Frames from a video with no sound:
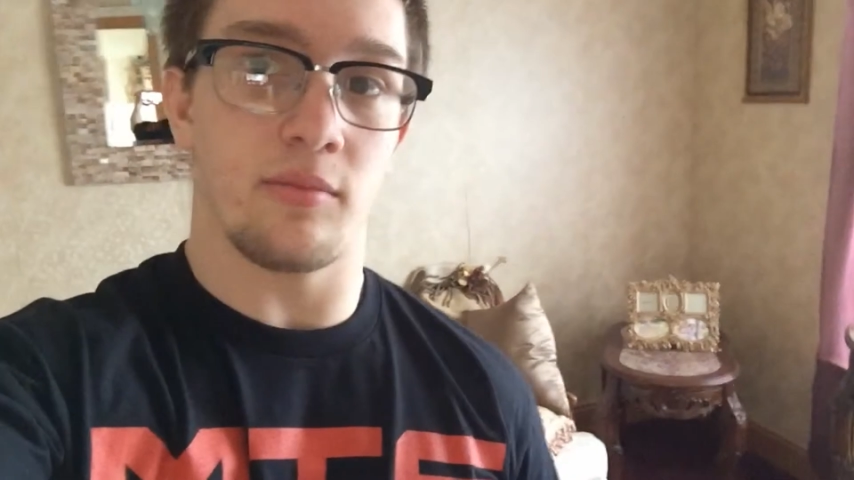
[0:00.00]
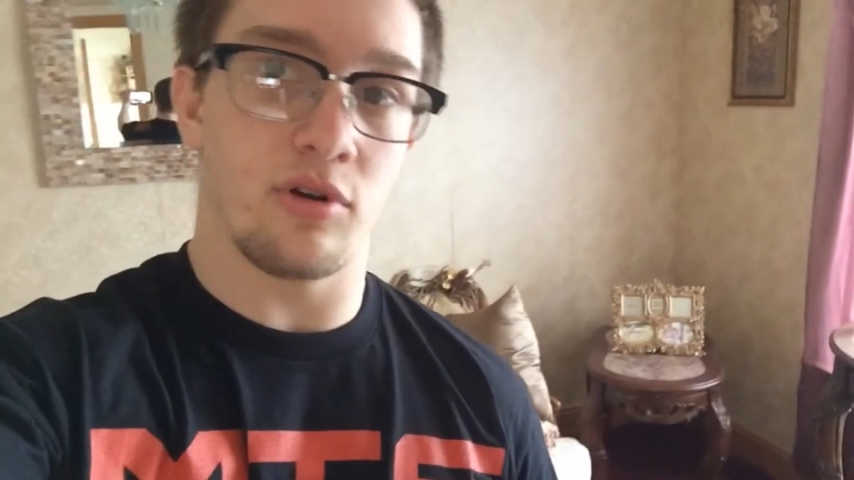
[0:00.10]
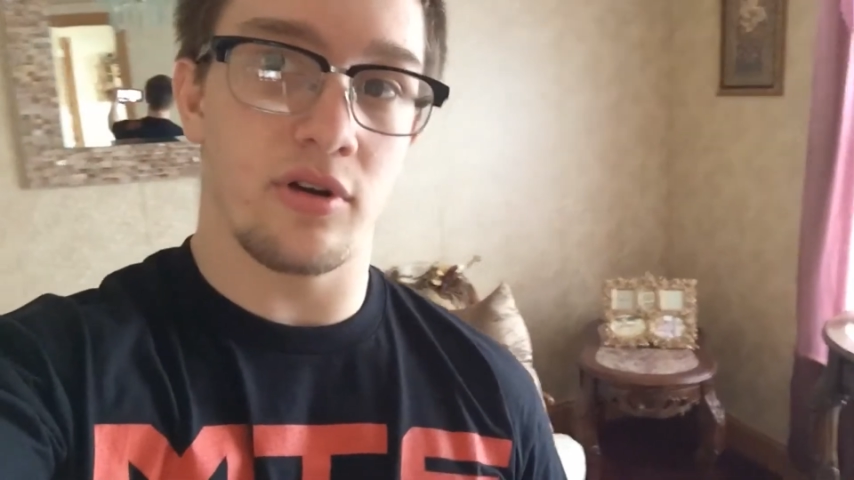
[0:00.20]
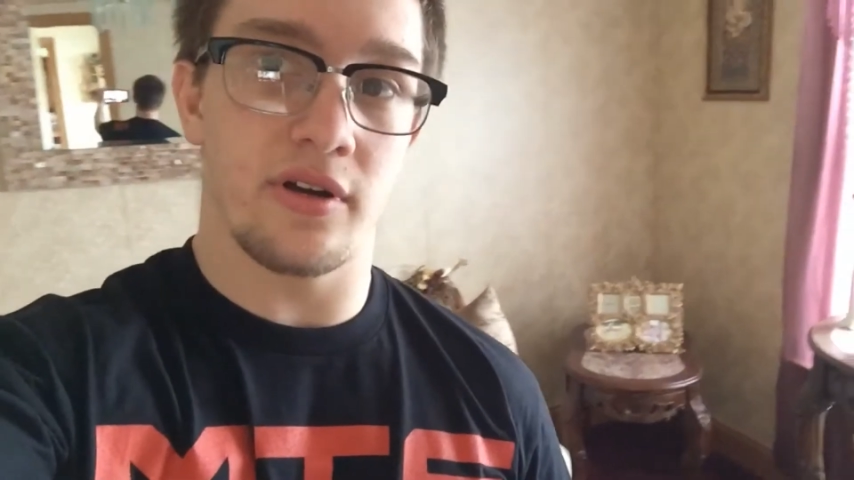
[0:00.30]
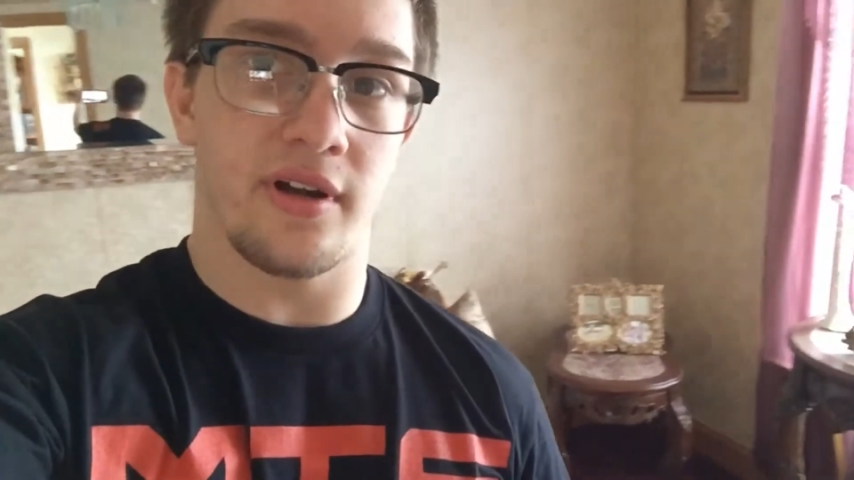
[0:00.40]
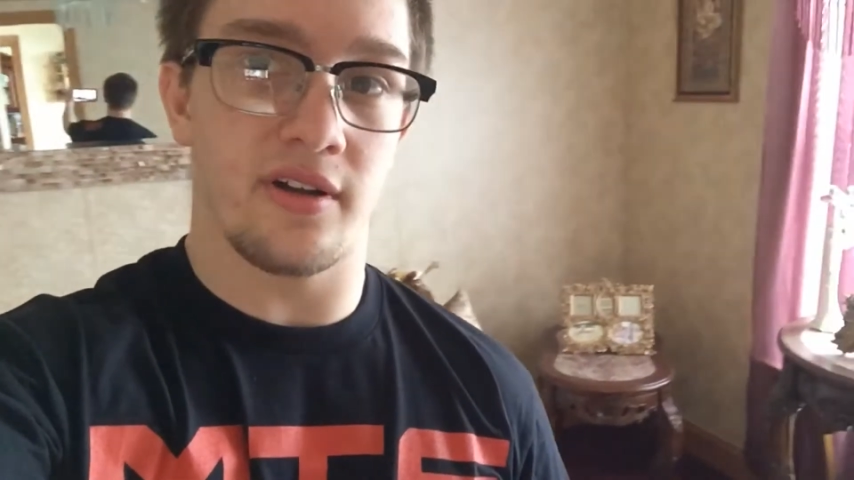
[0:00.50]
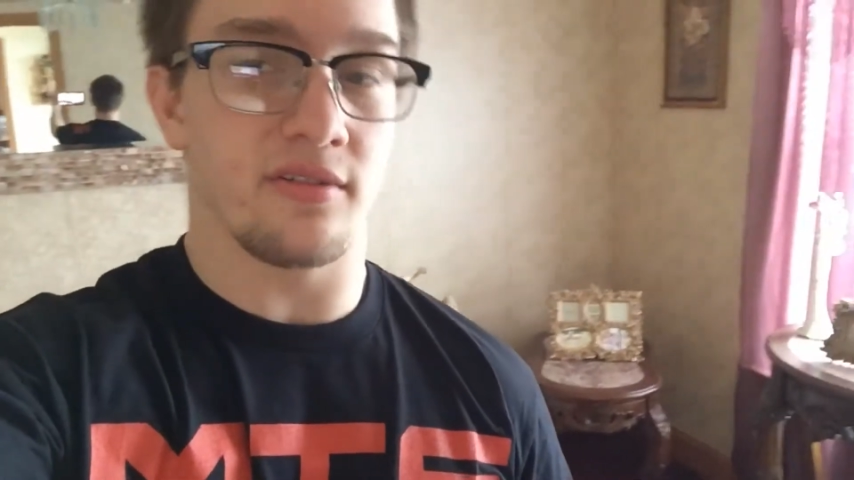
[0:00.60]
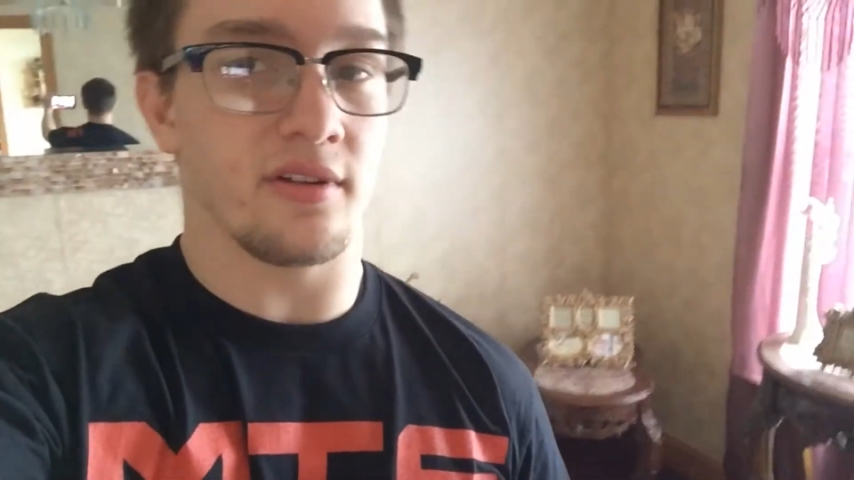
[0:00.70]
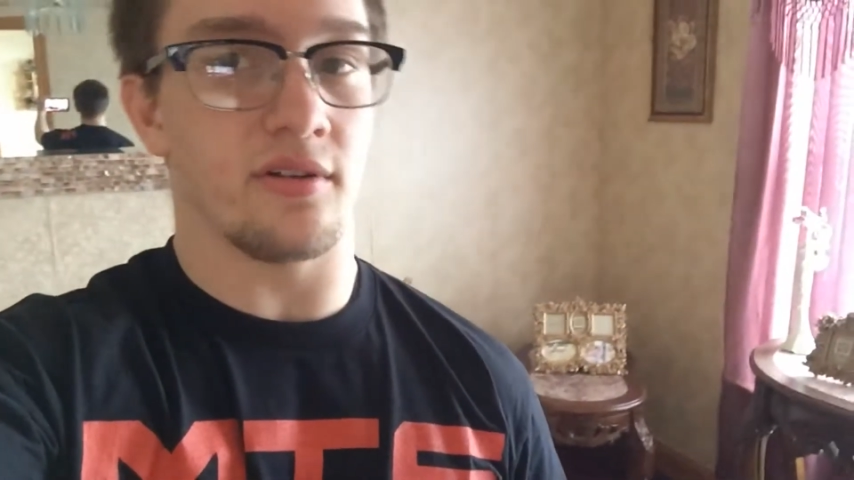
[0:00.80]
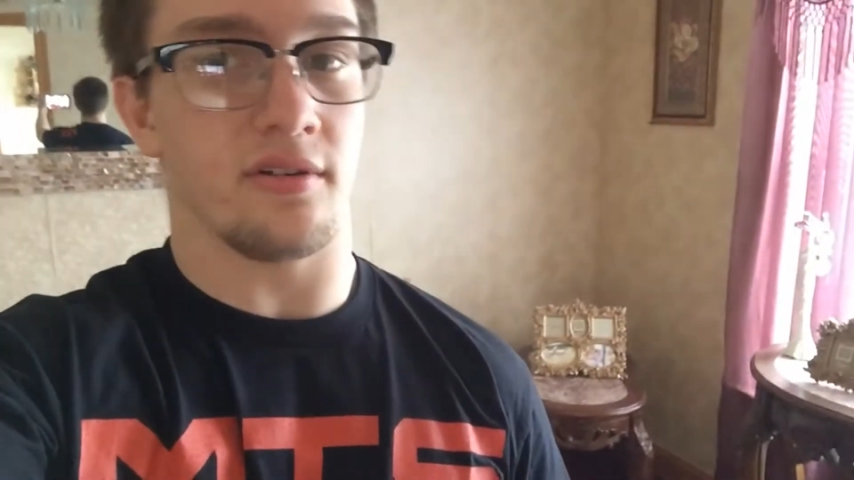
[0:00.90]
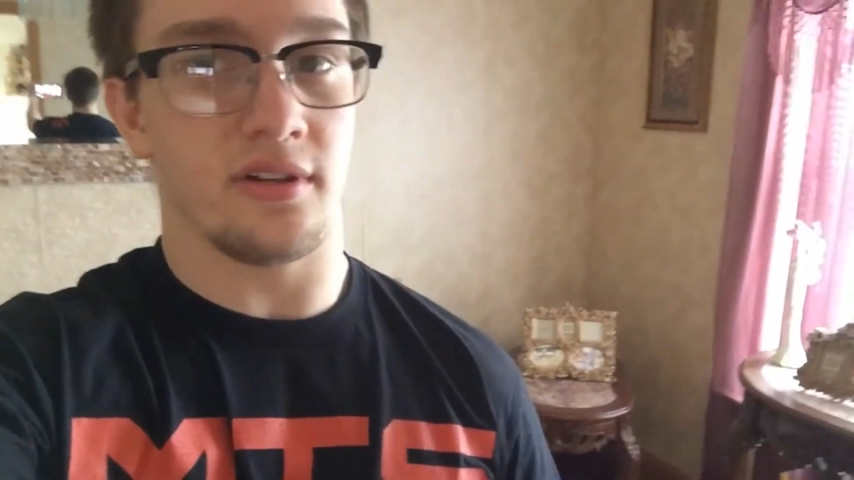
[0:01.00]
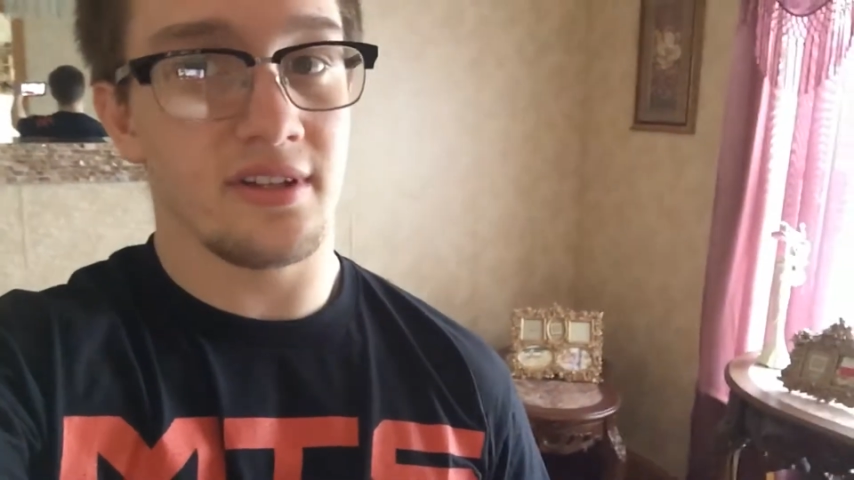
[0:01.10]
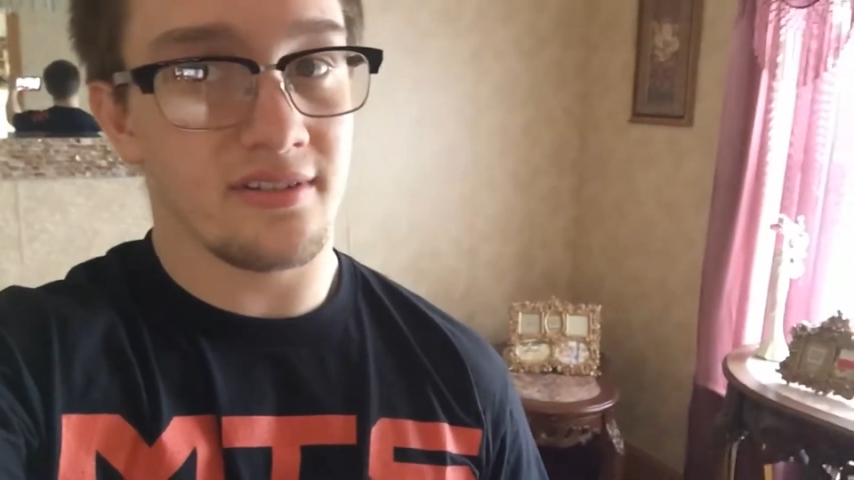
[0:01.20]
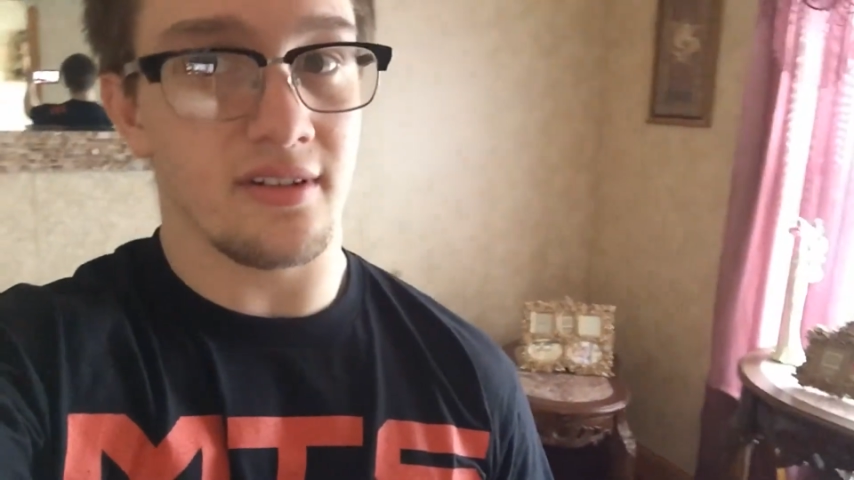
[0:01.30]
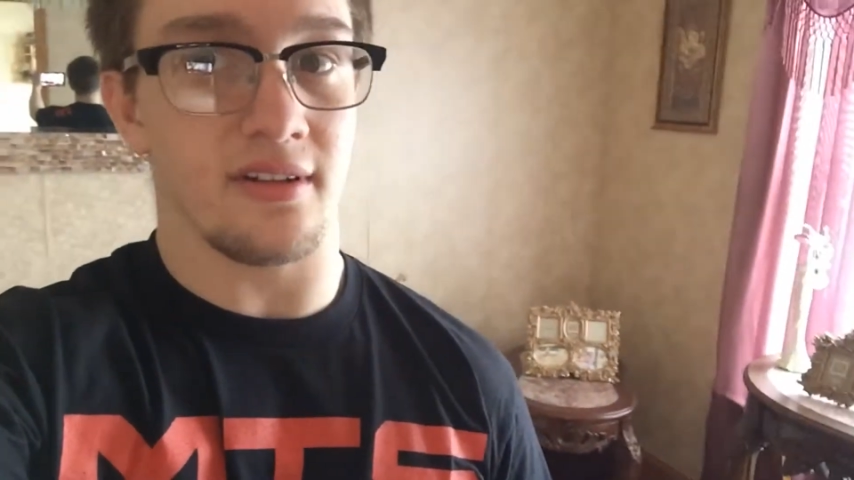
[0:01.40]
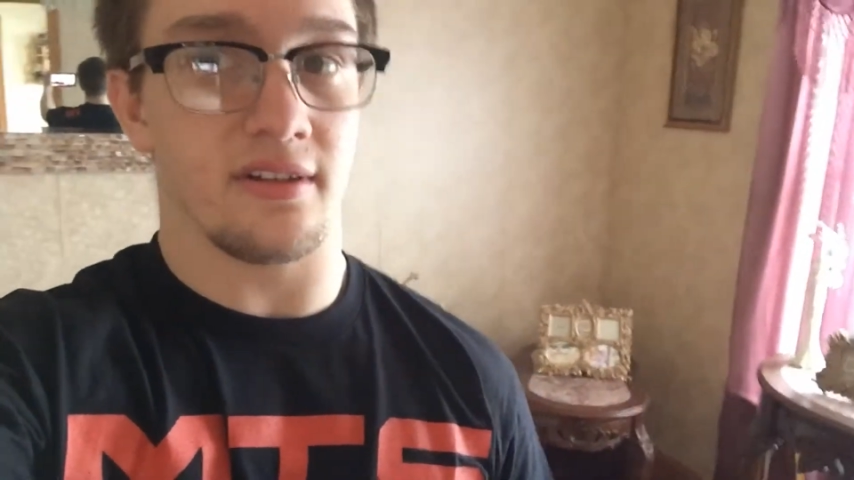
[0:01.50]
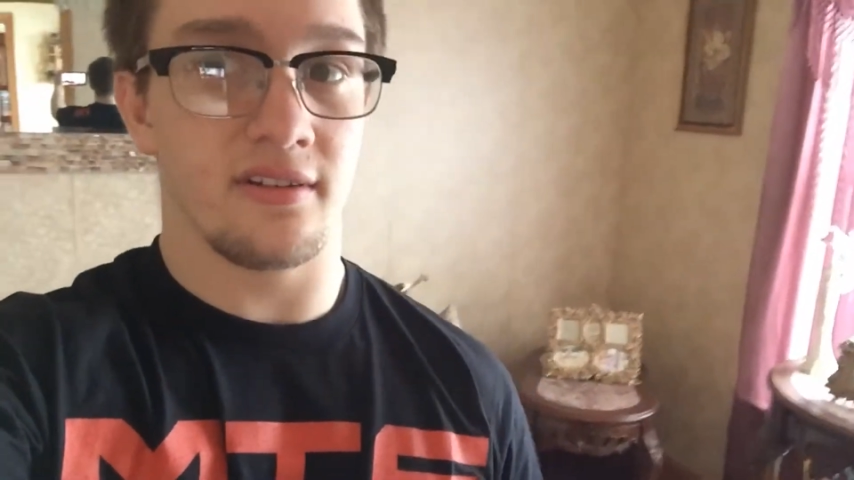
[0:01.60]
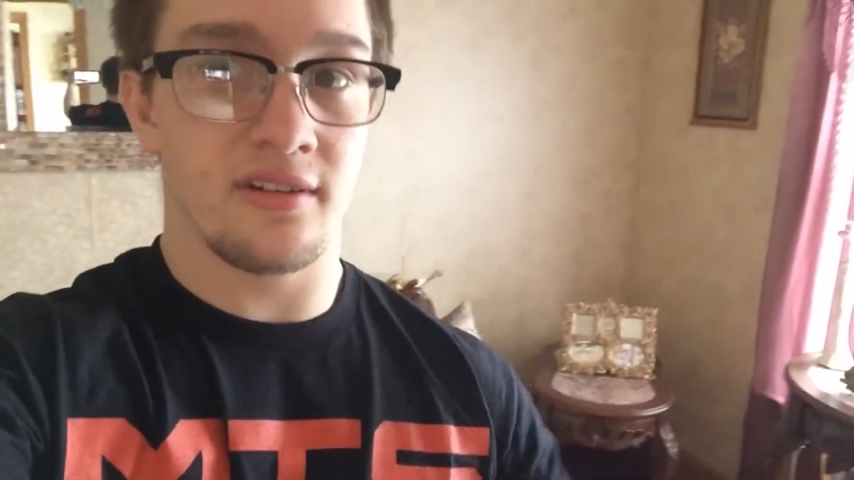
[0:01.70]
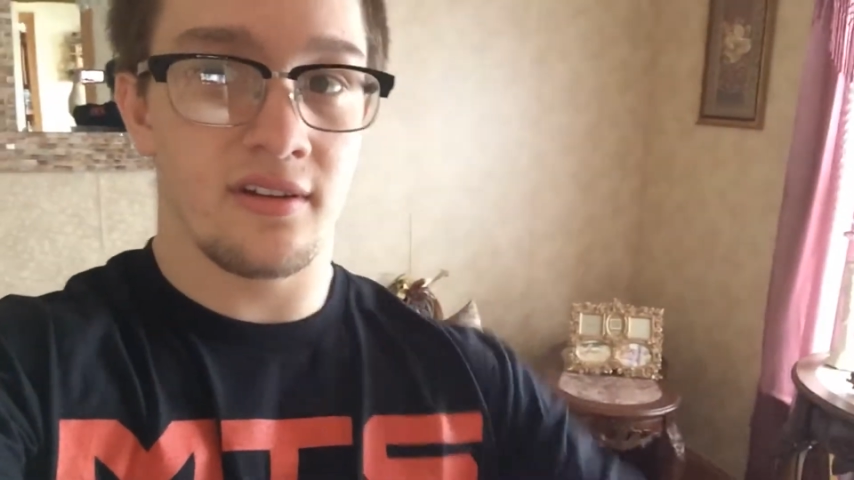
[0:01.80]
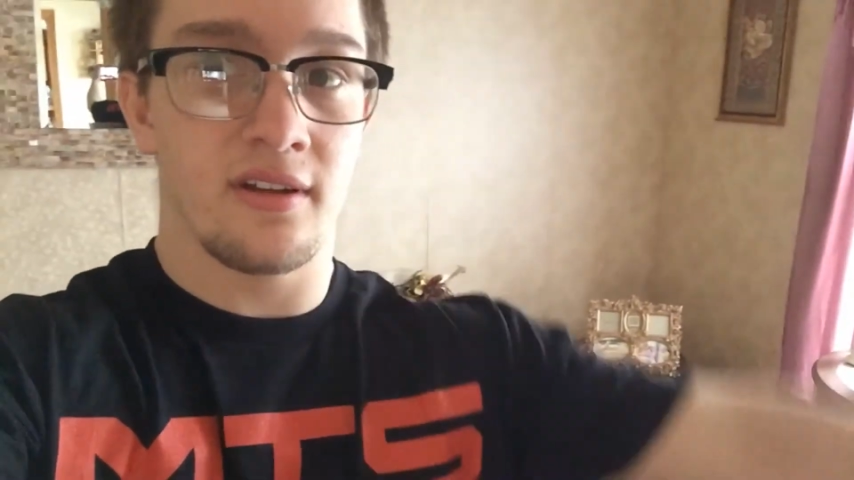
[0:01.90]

I broke it when I was little. Listen to this.